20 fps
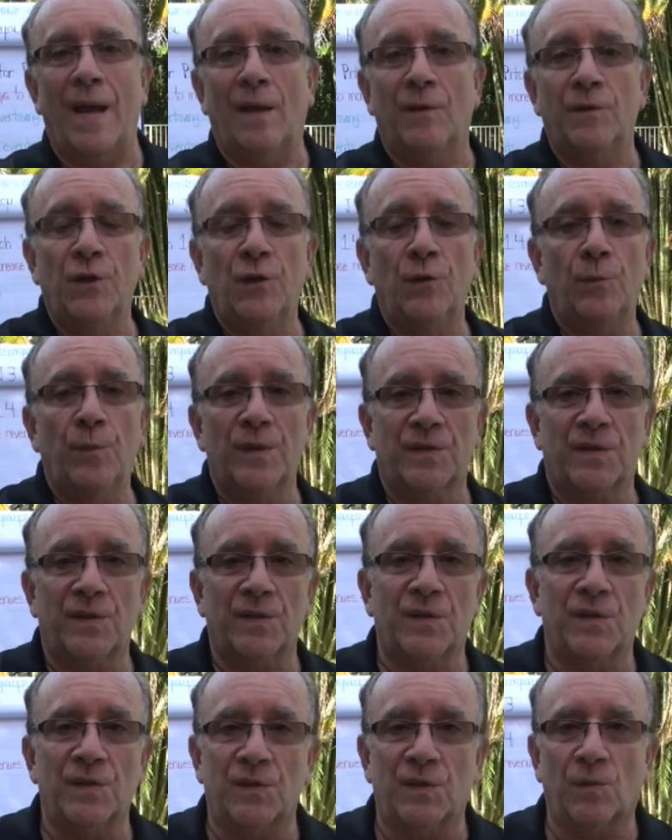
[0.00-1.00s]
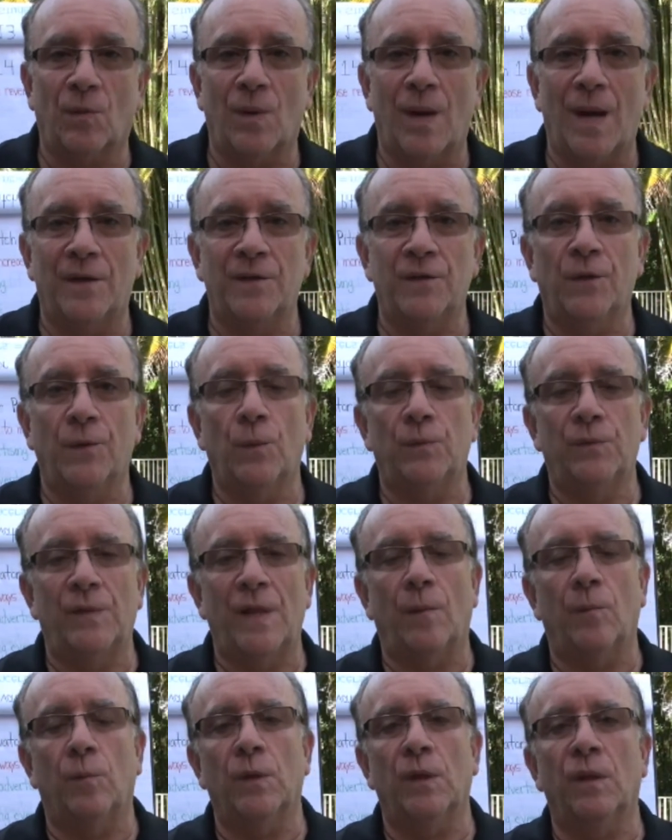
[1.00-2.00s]
you, businesses around you
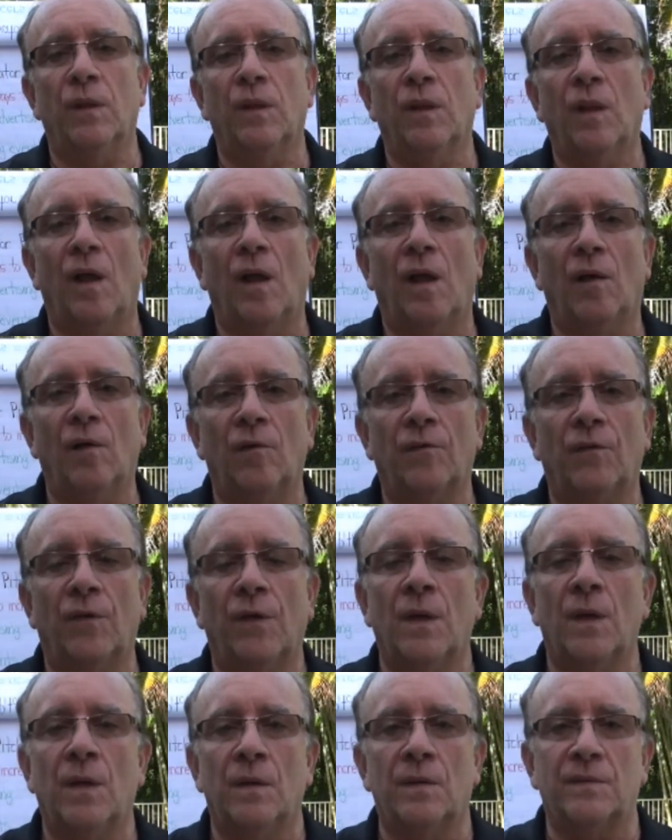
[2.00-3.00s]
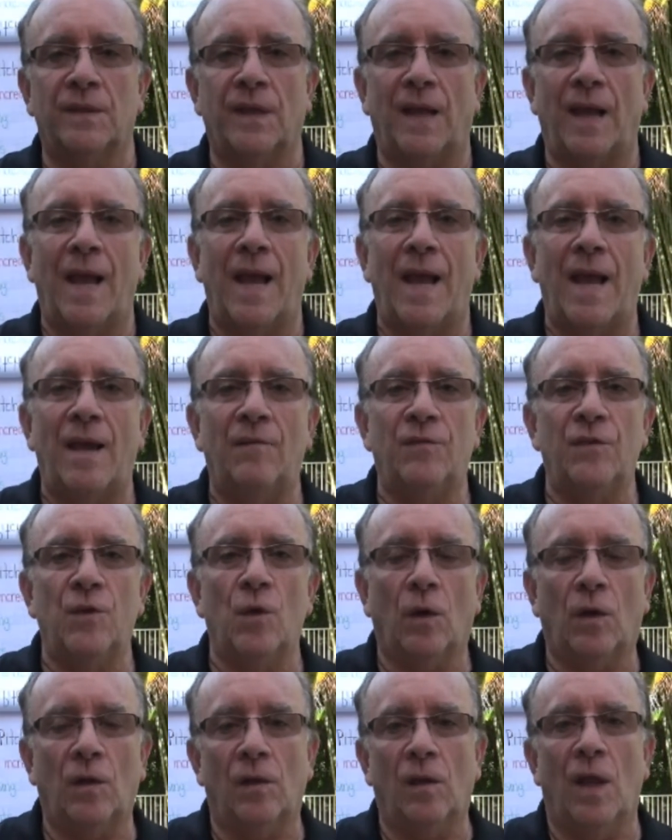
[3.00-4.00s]
that would love to have
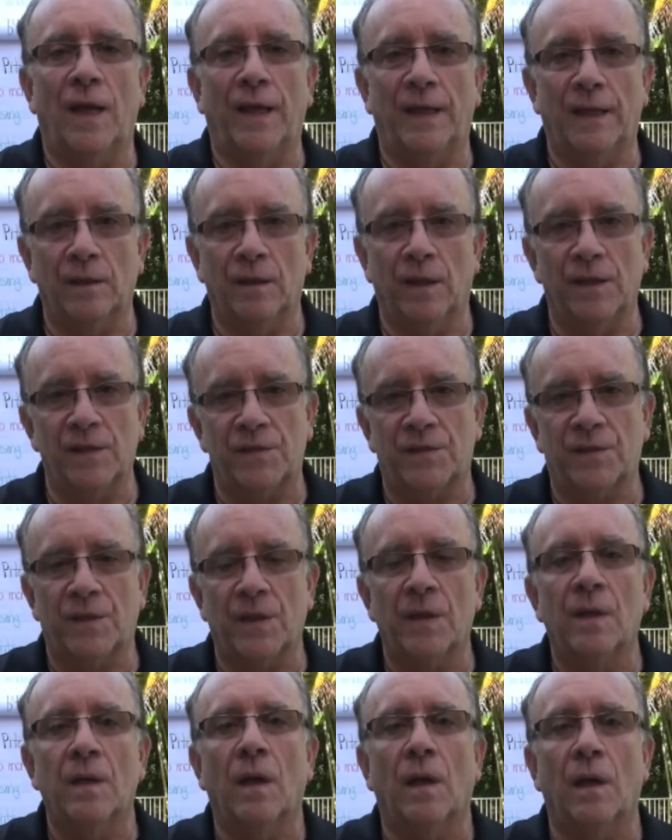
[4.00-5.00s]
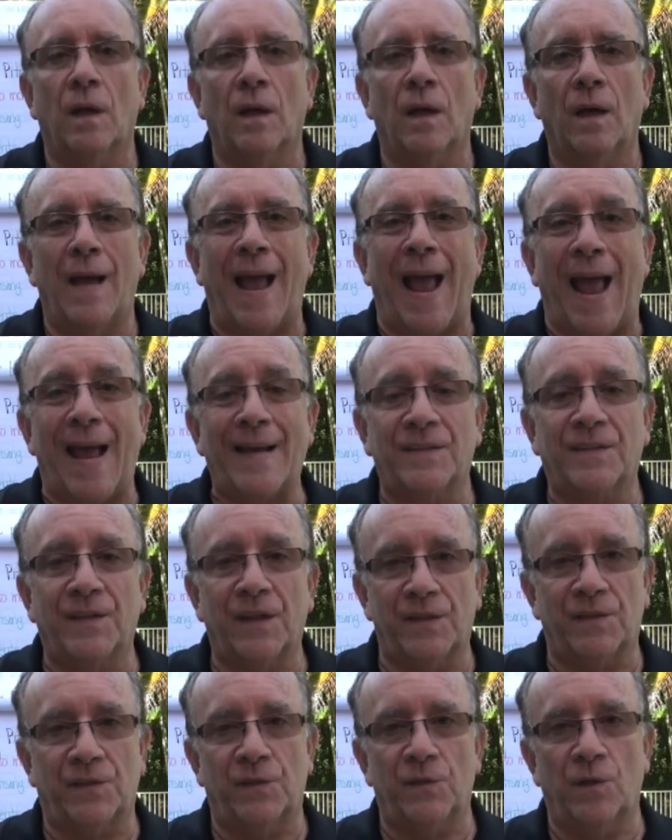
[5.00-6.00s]
your client list,
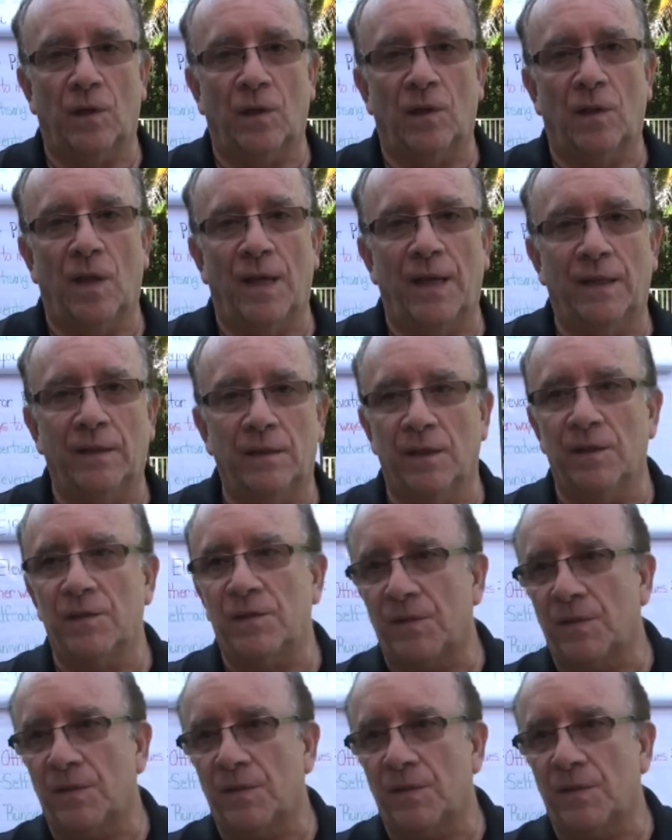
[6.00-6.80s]
access to your client list.